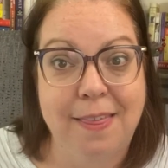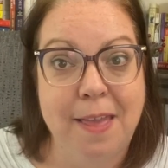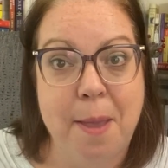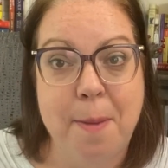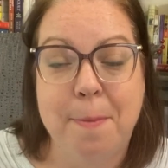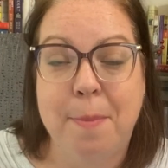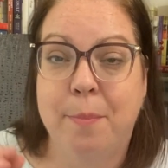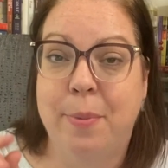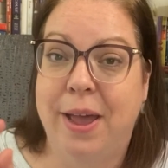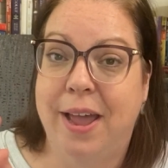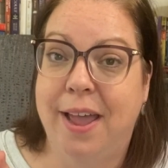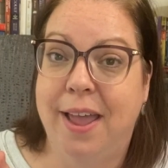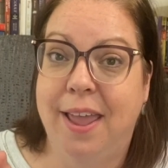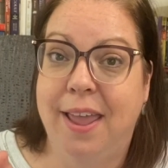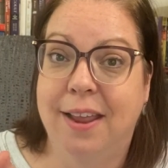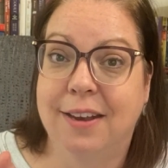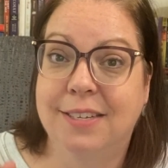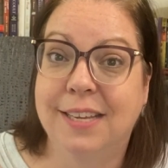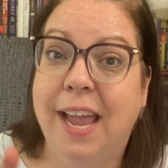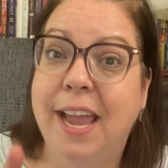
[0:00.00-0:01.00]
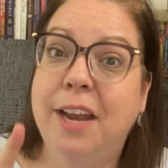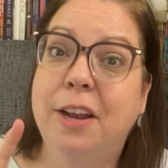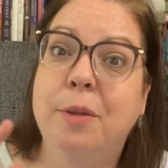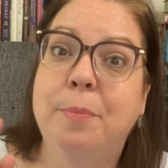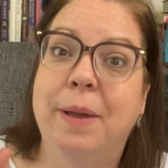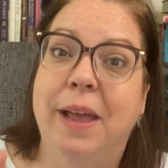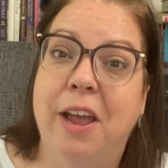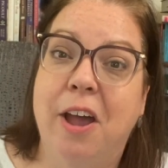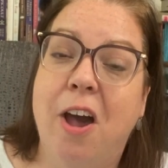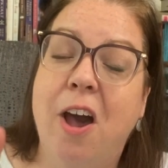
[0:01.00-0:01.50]
them by title,
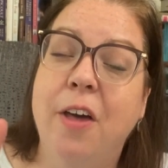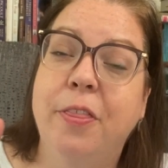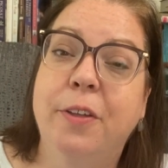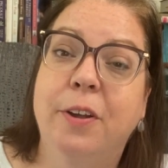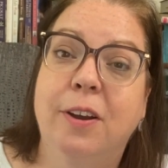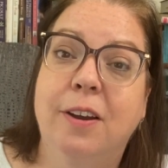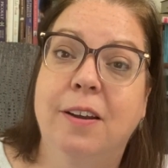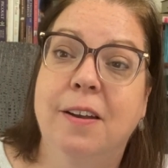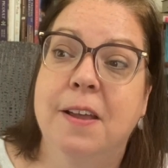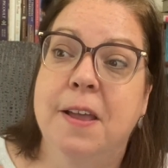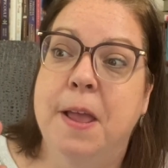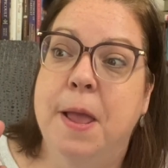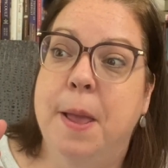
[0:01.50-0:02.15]
by author,